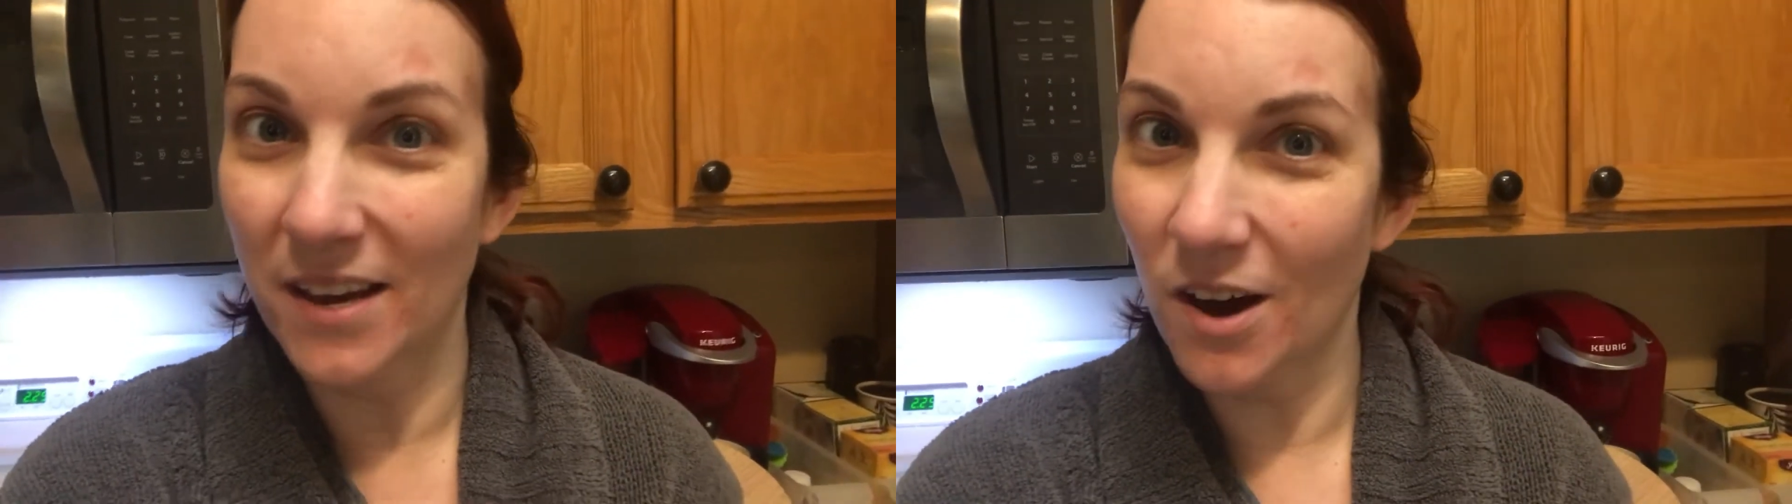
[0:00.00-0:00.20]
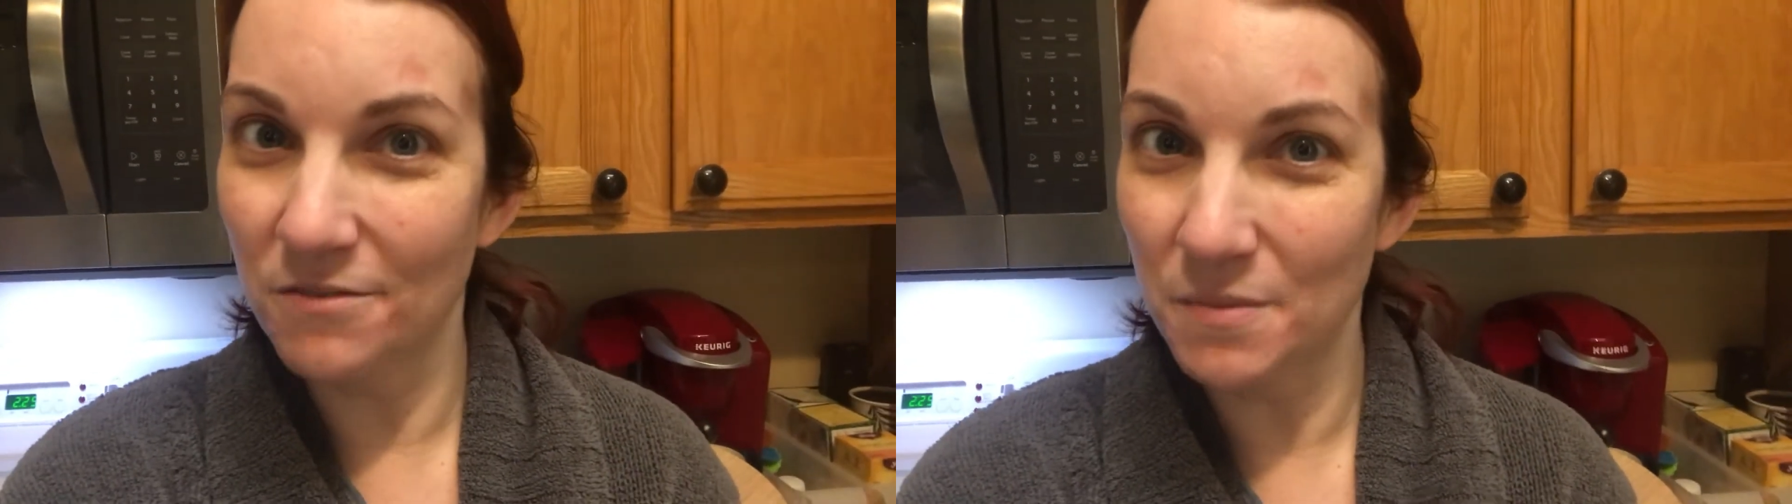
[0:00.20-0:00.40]

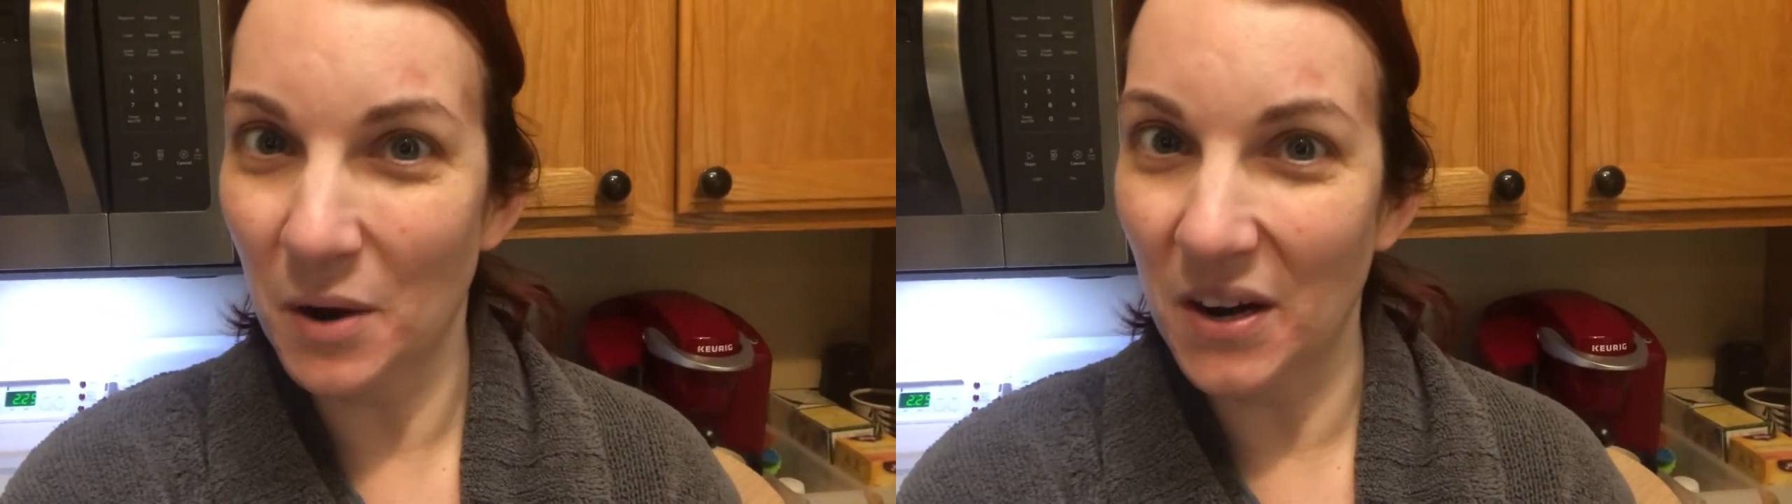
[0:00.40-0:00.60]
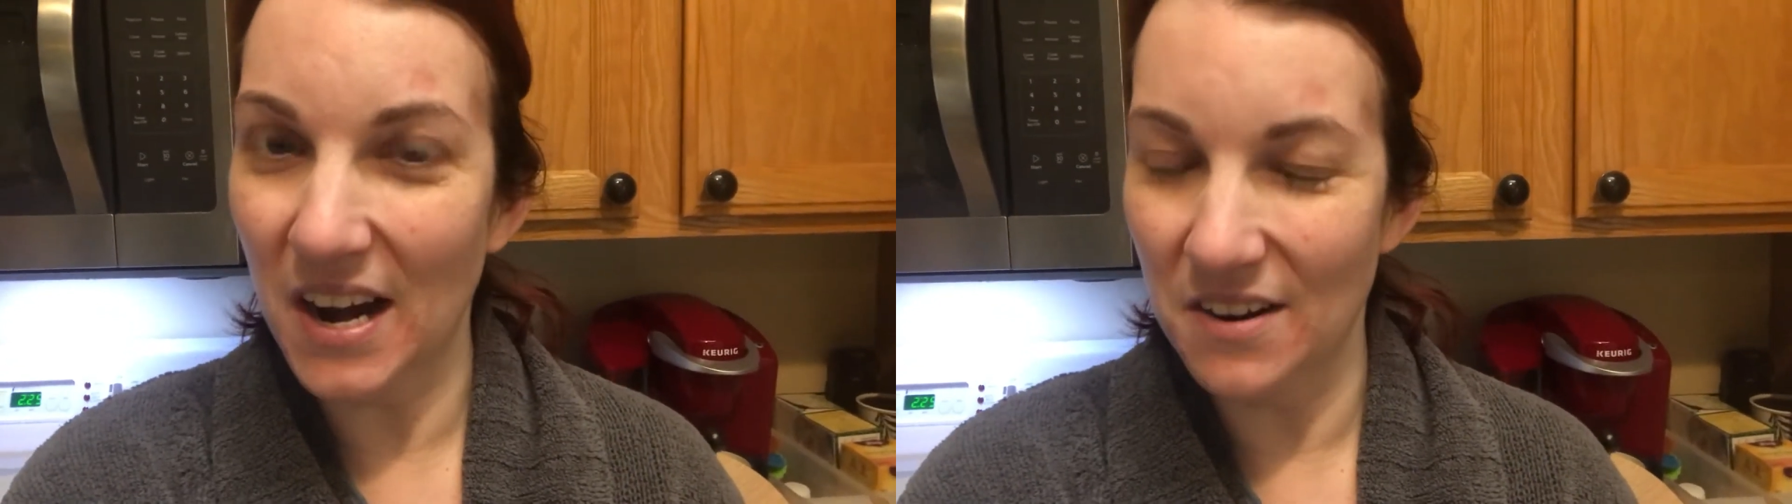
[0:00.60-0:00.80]
coffee
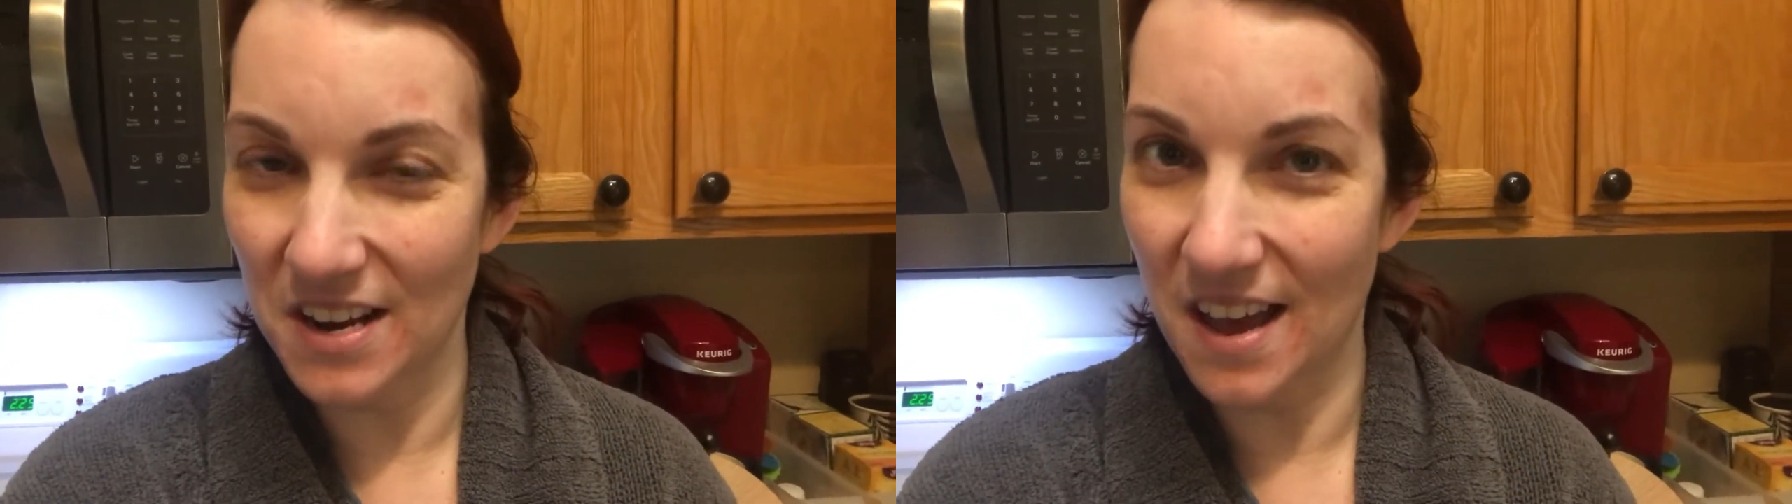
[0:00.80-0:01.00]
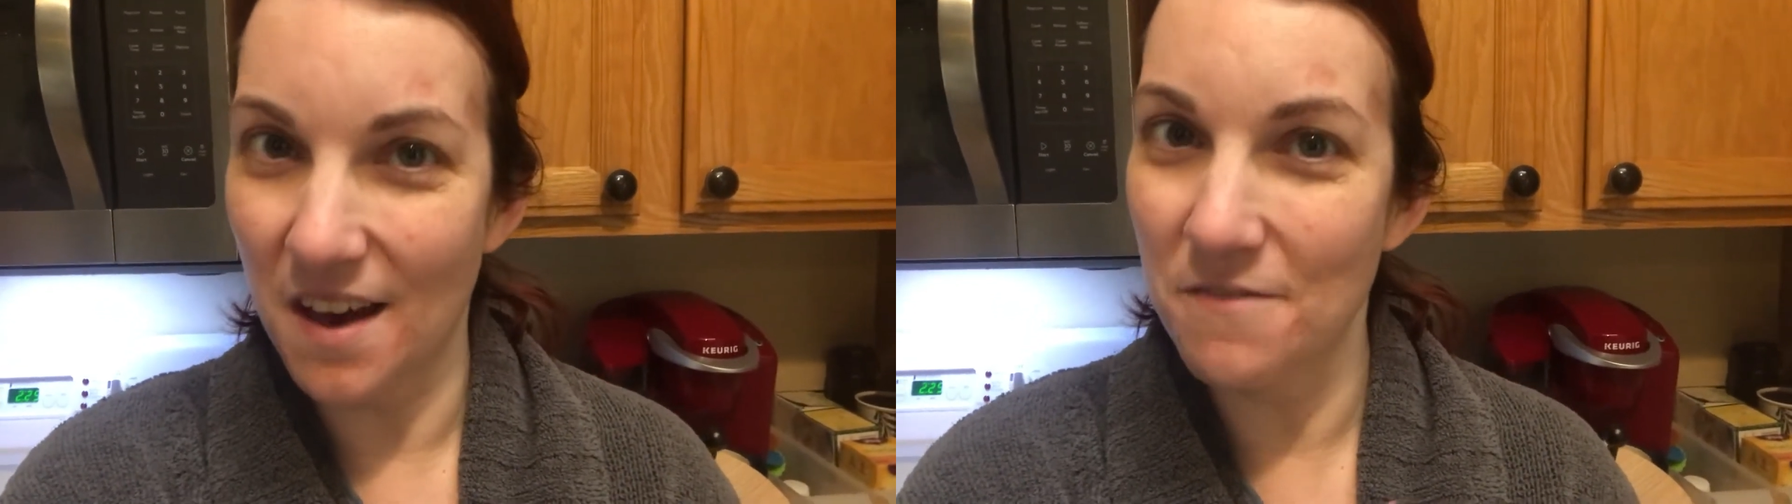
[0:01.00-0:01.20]
bar
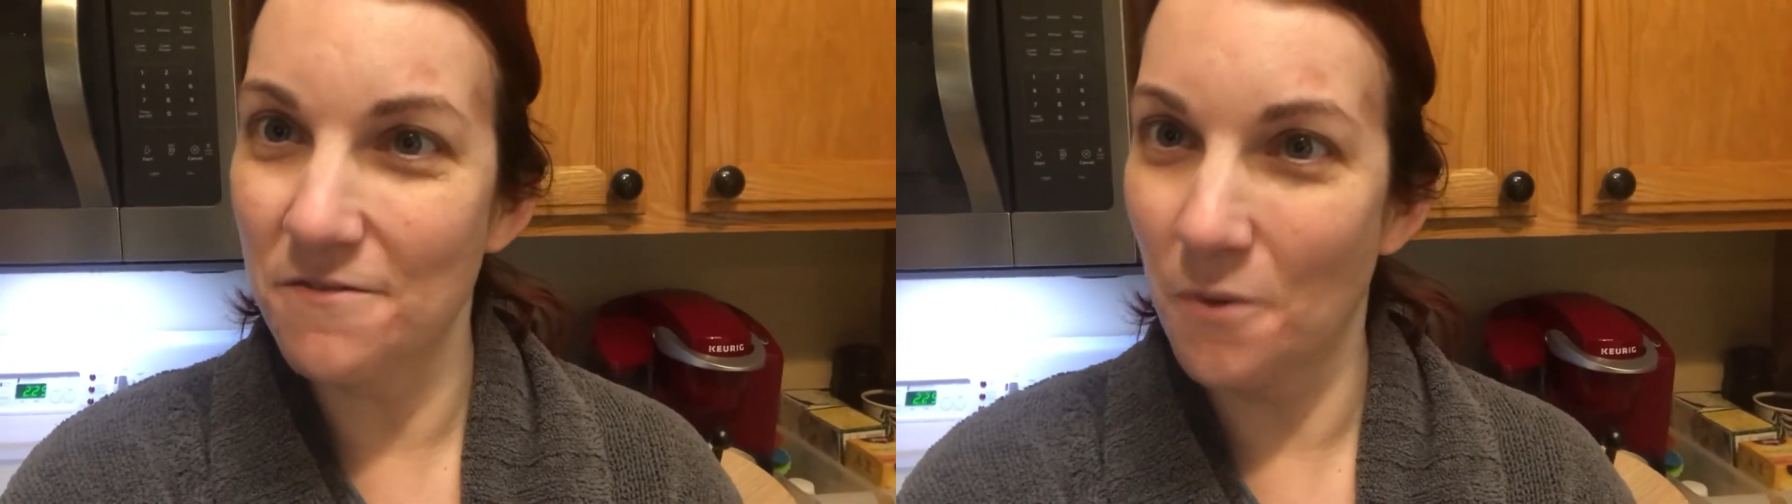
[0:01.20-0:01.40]
area